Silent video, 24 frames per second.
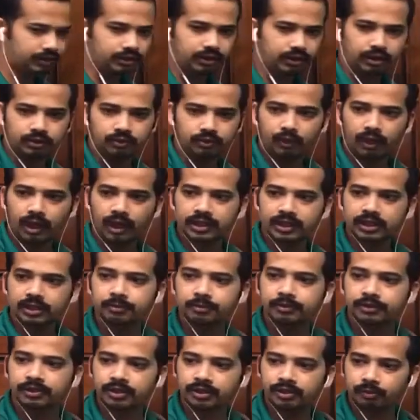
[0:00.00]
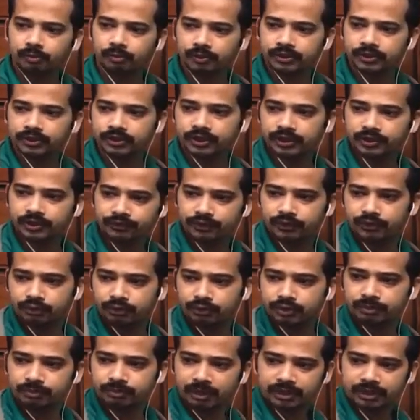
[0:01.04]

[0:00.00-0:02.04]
you call y component of position. If you do the